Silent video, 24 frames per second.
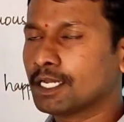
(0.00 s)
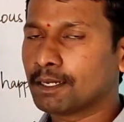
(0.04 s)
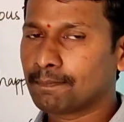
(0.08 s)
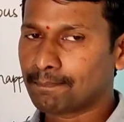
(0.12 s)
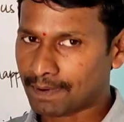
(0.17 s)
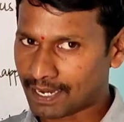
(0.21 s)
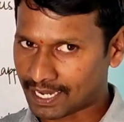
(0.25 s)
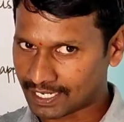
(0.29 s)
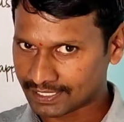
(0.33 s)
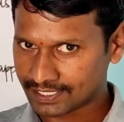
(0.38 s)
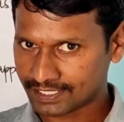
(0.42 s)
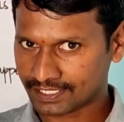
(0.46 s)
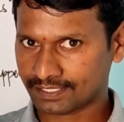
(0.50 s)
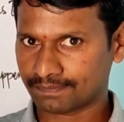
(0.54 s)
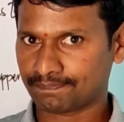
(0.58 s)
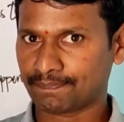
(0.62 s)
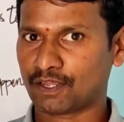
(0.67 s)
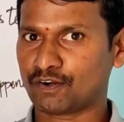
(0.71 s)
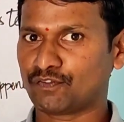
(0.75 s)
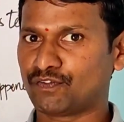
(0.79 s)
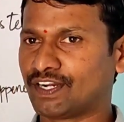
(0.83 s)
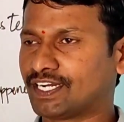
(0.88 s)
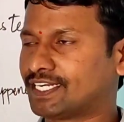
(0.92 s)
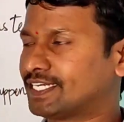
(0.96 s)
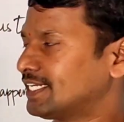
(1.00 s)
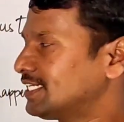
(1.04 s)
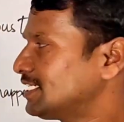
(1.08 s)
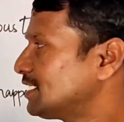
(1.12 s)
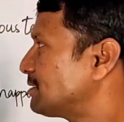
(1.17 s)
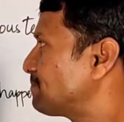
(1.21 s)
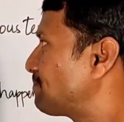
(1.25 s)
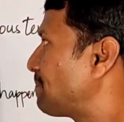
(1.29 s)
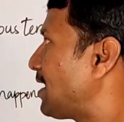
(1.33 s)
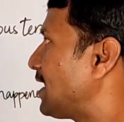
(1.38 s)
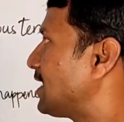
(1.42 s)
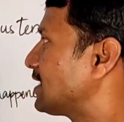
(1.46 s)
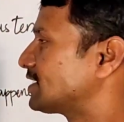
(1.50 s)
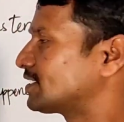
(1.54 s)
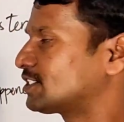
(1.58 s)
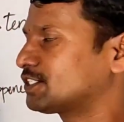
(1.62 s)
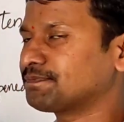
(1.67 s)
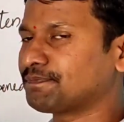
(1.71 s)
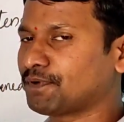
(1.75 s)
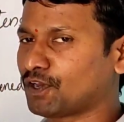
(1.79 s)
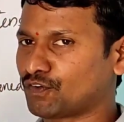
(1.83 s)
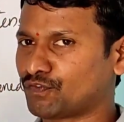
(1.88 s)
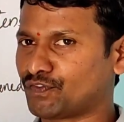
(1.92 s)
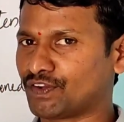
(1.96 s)
past perfect tense,
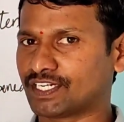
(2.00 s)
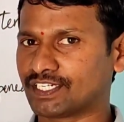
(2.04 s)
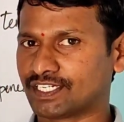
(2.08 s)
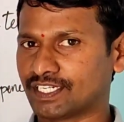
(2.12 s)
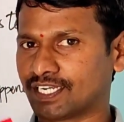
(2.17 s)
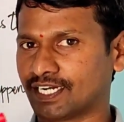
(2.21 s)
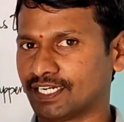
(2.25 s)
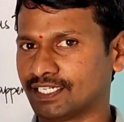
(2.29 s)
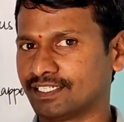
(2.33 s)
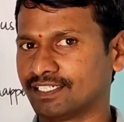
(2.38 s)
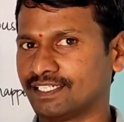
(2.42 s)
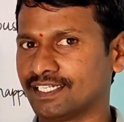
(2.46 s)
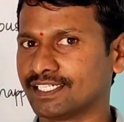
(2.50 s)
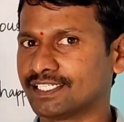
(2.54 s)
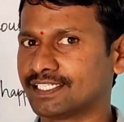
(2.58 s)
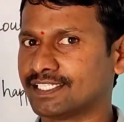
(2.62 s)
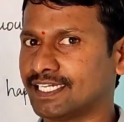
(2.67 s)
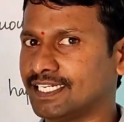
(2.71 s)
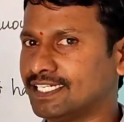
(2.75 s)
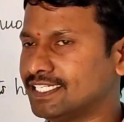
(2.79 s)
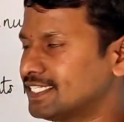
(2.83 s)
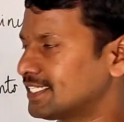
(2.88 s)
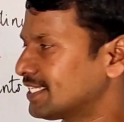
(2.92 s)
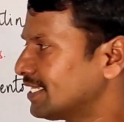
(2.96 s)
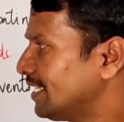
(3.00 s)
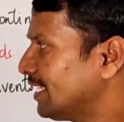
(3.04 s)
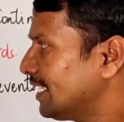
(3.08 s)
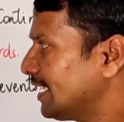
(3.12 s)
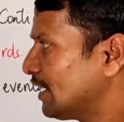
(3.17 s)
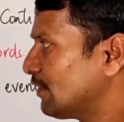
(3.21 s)
past perfect continuous tense.